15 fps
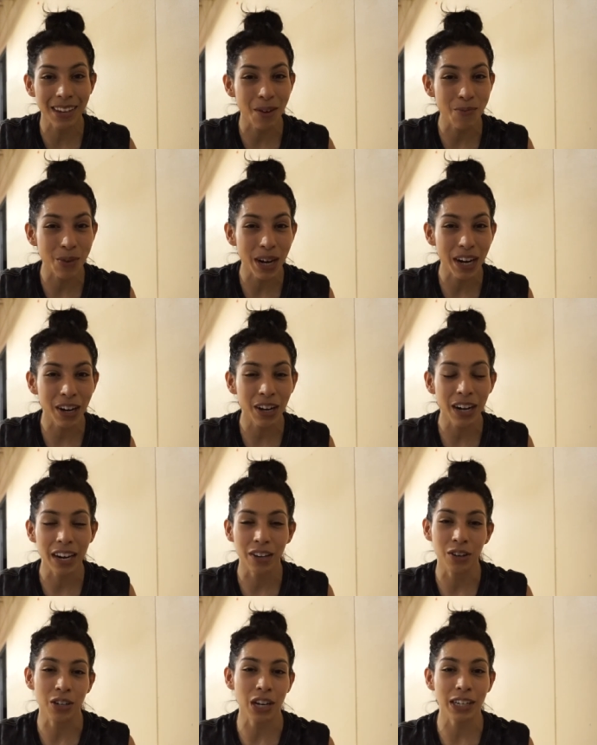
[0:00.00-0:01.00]
somewhere
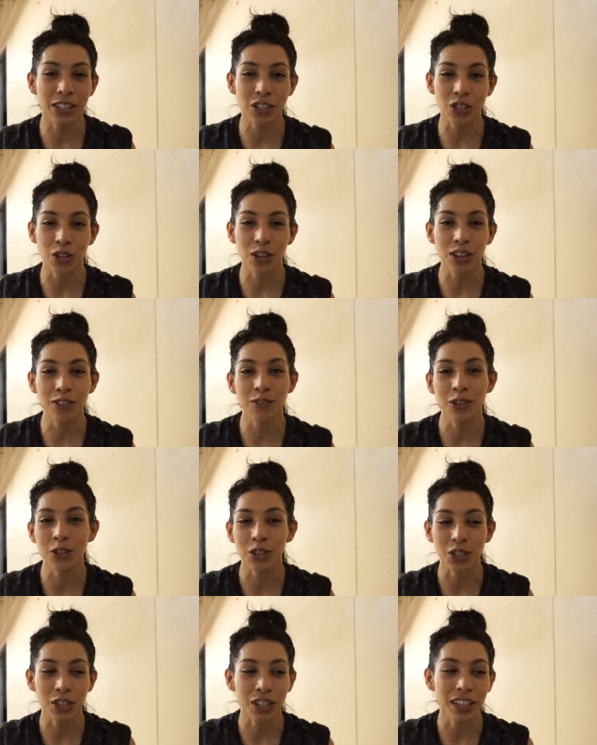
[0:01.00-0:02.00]
and you're not sure if you
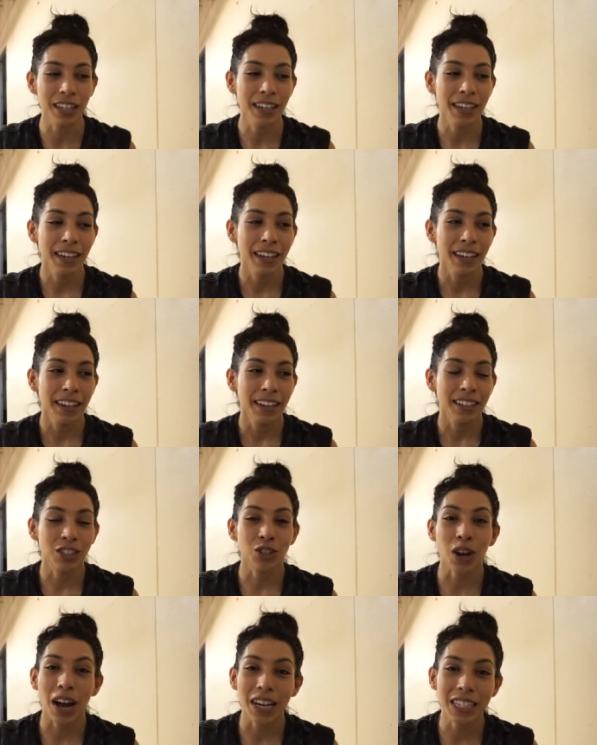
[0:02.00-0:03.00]
should
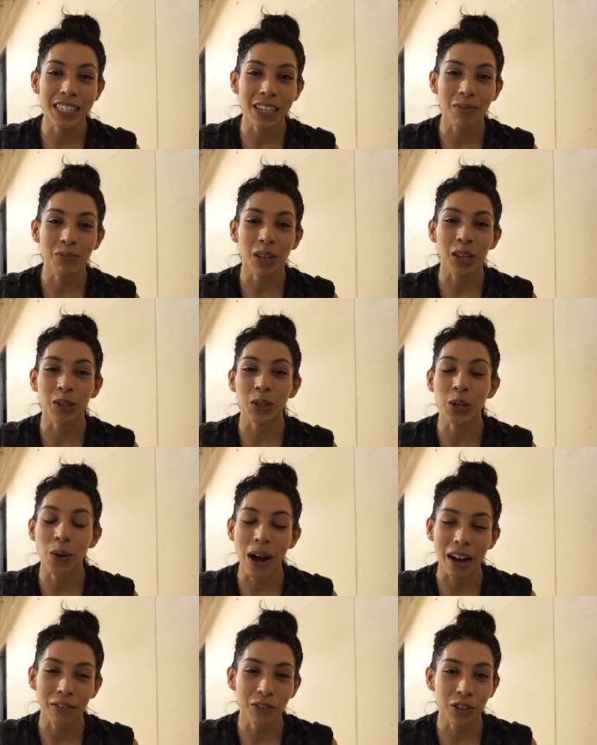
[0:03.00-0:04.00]
try something or
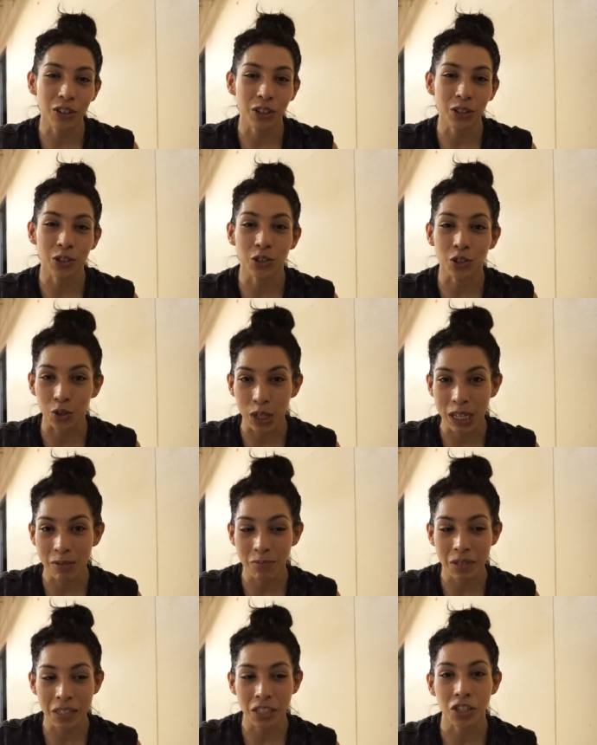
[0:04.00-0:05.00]
go after your
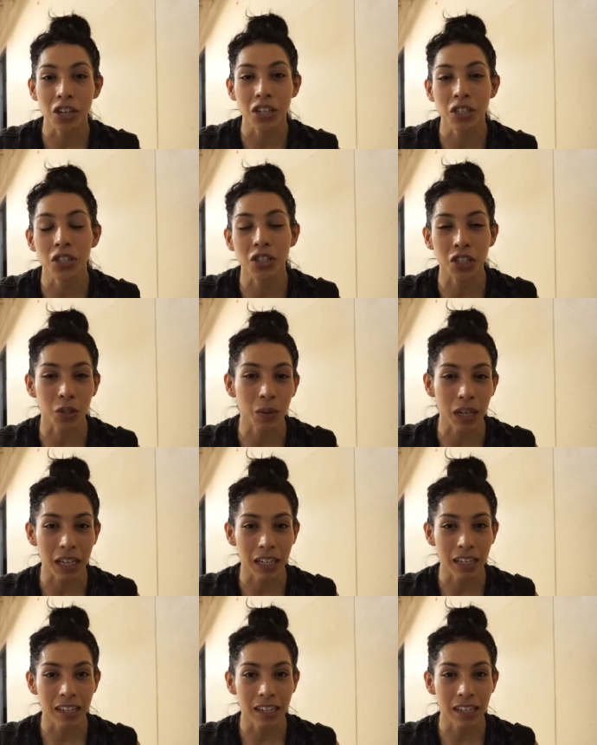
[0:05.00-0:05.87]
dreams, just do it.